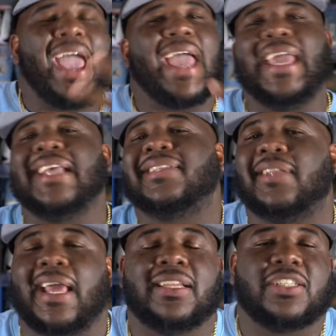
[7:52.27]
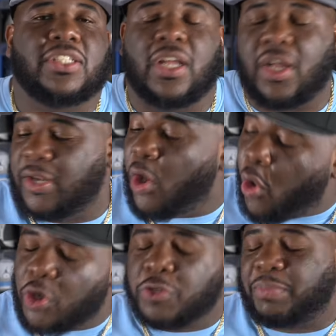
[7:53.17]
Had hints of like this, the
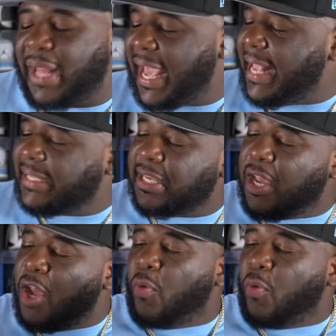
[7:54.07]
orange blaze.